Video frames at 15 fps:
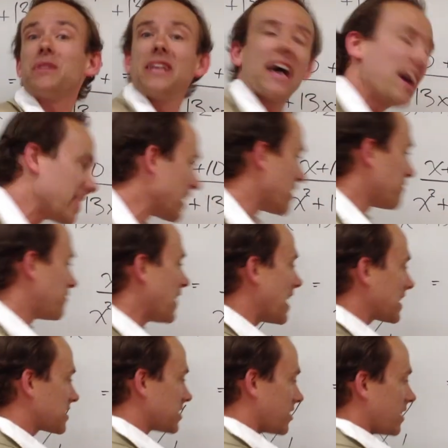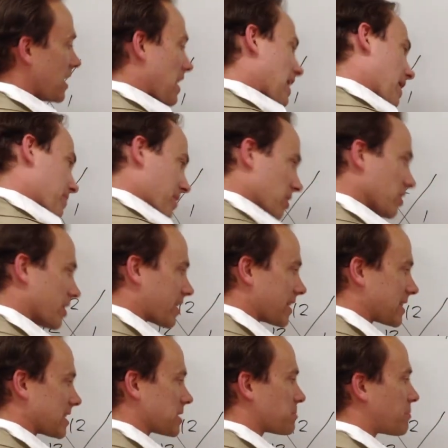but now that I've factored, I'm going to look
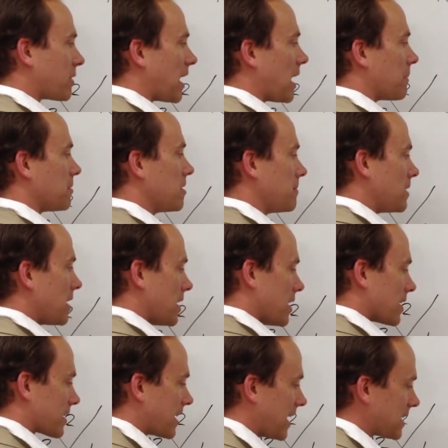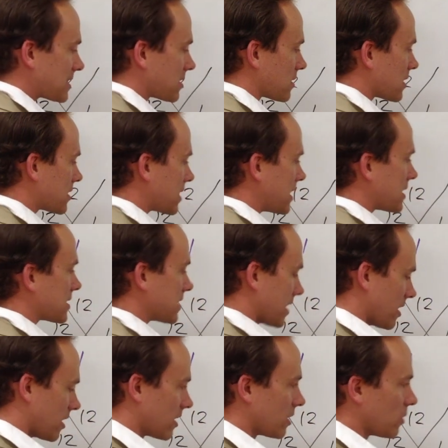at this problem, cancel the things
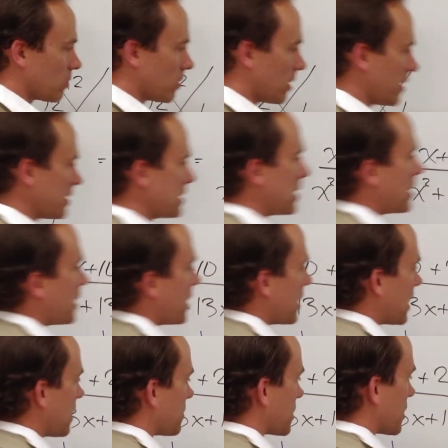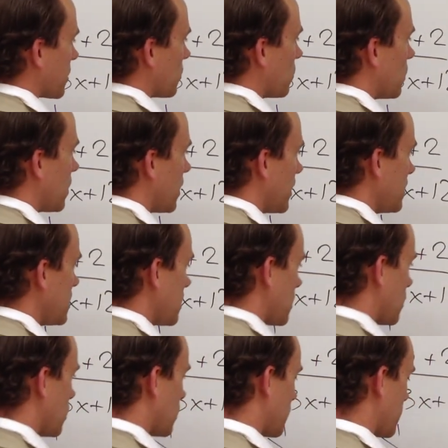that are a 1, and I'm going to get 1
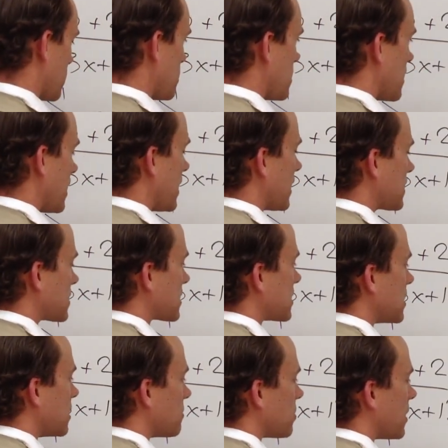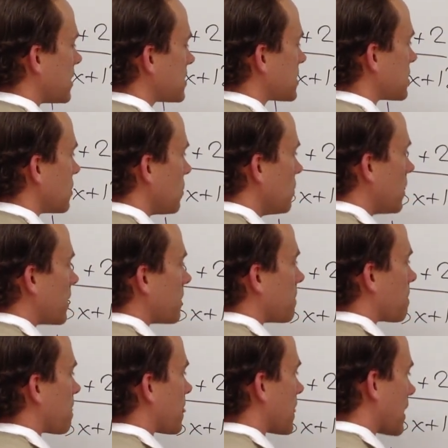over x plus 1.
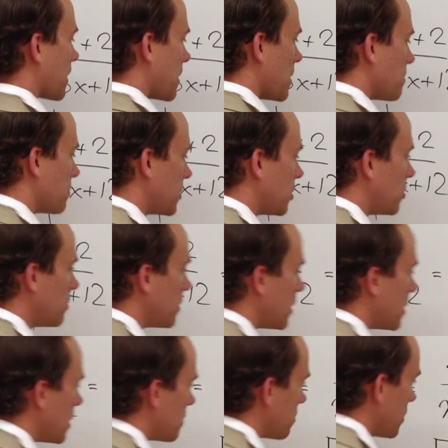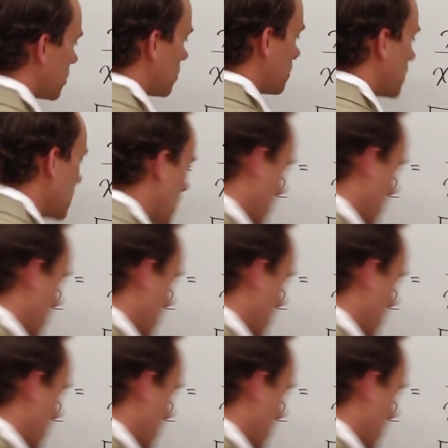Boom, boom,